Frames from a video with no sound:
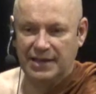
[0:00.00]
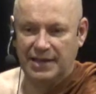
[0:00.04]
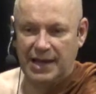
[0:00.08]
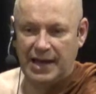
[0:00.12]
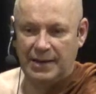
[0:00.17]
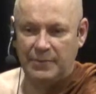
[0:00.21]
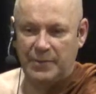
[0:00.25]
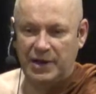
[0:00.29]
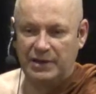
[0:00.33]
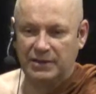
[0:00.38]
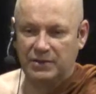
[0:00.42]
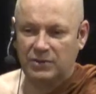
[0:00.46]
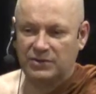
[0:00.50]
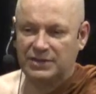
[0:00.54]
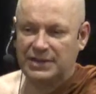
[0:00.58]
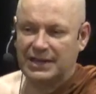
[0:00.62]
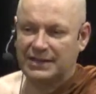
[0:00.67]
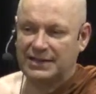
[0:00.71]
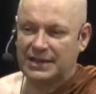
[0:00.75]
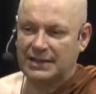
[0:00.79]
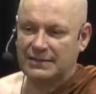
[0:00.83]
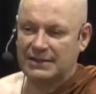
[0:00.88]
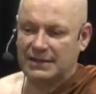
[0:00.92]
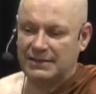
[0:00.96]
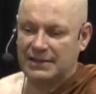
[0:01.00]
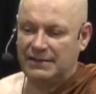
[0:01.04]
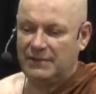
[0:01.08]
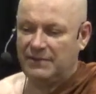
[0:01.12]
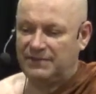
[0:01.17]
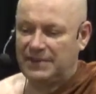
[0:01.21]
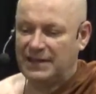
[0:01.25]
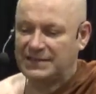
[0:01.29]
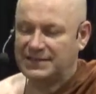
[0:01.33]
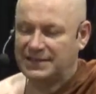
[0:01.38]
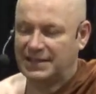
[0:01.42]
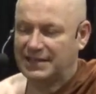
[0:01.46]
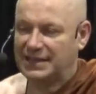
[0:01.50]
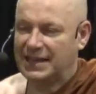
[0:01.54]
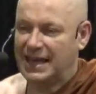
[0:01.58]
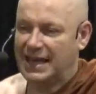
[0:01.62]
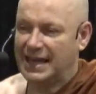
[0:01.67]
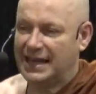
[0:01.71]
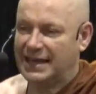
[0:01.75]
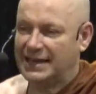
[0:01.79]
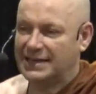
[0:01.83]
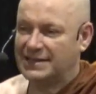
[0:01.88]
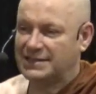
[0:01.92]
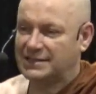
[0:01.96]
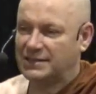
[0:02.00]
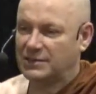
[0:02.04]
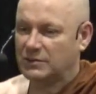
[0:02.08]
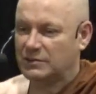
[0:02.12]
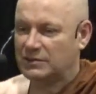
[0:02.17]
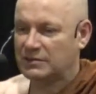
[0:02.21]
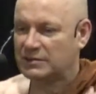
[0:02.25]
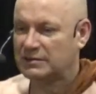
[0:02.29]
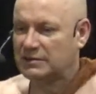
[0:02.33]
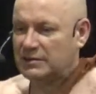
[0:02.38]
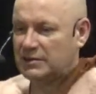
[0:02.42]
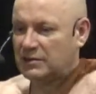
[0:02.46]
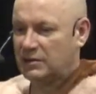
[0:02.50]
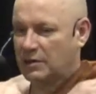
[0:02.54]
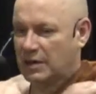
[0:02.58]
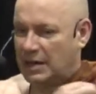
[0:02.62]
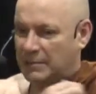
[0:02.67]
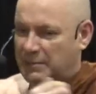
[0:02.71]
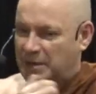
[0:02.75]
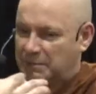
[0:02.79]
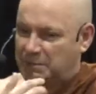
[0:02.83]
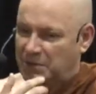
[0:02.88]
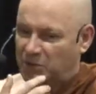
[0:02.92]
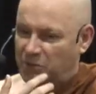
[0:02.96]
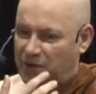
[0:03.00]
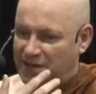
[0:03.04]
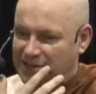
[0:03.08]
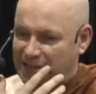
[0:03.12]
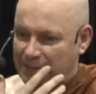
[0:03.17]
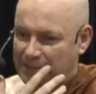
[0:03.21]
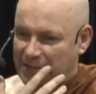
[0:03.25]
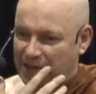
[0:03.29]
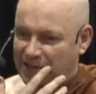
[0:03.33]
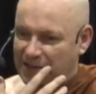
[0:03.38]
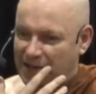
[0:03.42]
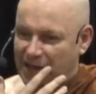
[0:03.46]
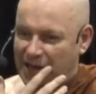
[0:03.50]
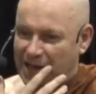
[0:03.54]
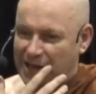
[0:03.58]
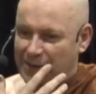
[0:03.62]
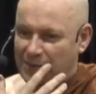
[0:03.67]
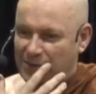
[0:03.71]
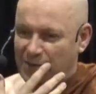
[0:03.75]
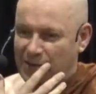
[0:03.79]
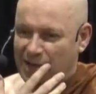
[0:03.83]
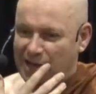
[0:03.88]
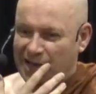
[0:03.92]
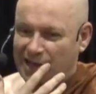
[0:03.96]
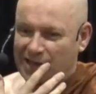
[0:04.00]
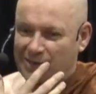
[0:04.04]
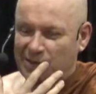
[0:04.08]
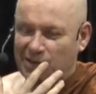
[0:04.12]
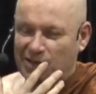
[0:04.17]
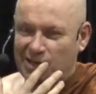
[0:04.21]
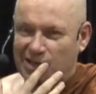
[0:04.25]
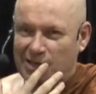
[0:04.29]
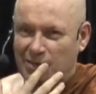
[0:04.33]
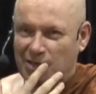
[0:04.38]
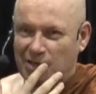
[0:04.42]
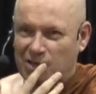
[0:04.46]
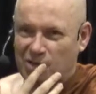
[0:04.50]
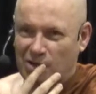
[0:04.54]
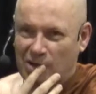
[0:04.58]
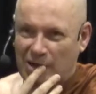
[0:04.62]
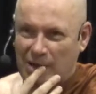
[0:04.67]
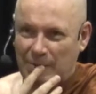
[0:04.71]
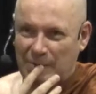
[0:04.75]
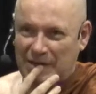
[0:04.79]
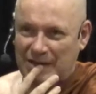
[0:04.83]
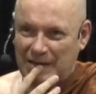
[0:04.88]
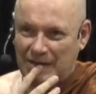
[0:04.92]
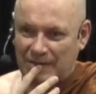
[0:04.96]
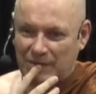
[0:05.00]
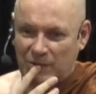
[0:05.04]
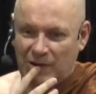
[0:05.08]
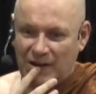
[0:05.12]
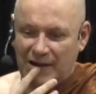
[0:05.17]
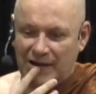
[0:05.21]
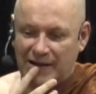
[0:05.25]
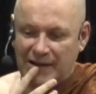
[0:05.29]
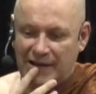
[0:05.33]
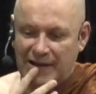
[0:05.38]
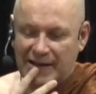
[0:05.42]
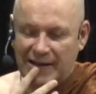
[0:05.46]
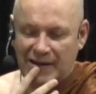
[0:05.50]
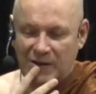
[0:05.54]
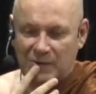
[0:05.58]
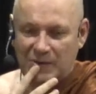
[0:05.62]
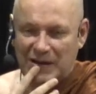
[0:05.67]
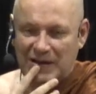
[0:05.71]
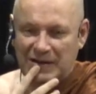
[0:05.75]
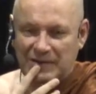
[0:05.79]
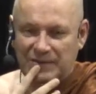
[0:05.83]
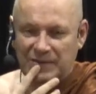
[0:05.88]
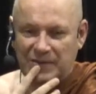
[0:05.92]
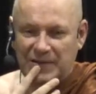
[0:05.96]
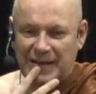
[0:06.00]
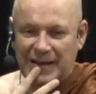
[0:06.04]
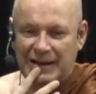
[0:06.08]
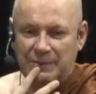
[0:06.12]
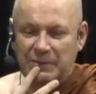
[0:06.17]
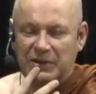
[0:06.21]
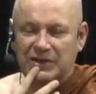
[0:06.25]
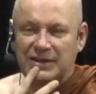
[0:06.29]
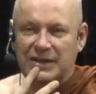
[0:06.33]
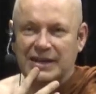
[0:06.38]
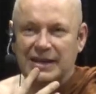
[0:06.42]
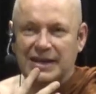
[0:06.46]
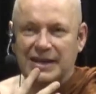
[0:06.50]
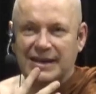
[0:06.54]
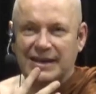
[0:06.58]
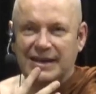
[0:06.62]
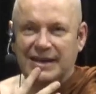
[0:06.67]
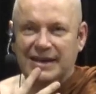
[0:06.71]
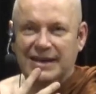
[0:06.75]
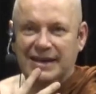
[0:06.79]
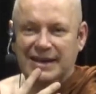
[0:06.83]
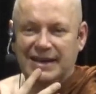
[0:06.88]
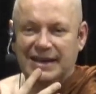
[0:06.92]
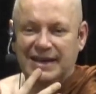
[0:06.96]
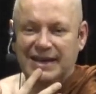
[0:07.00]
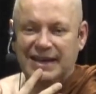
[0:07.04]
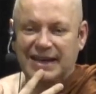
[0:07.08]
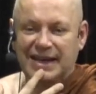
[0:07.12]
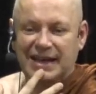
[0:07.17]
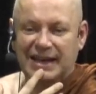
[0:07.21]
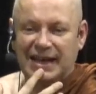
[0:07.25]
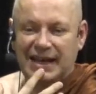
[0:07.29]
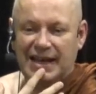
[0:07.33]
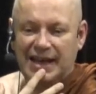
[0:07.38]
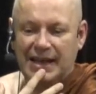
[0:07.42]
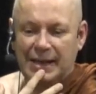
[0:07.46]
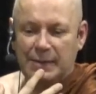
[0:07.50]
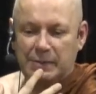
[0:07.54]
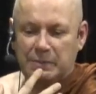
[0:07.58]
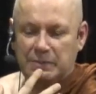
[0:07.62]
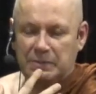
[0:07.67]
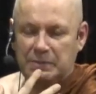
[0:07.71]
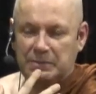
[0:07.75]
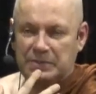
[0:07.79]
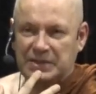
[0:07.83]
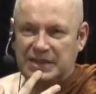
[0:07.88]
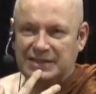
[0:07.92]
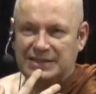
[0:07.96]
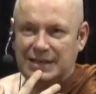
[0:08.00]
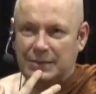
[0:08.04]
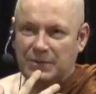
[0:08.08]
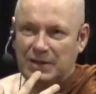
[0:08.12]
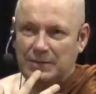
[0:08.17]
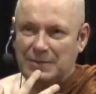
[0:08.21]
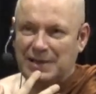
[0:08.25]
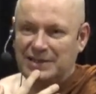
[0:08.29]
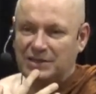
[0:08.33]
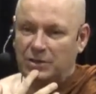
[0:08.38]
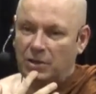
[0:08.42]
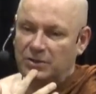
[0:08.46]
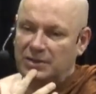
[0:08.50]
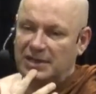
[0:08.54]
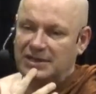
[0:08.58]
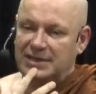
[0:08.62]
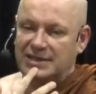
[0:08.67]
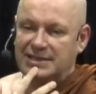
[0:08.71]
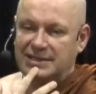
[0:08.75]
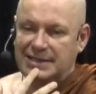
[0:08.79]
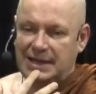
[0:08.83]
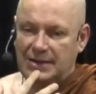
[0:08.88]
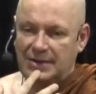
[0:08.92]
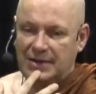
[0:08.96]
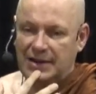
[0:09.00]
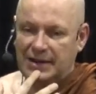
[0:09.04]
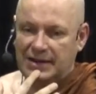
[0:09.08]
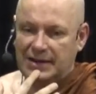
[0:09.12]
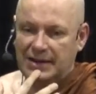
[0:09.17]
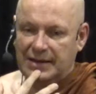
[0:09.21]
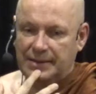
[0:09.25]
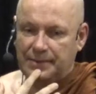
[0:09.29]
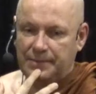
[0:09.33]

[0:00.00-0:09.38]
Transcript: I might not get that. If that's the case, you, you know, I might be wasting my time, right? Because I'm not sure how many of you are ready for that. But um, is that what it means? Not necessarily.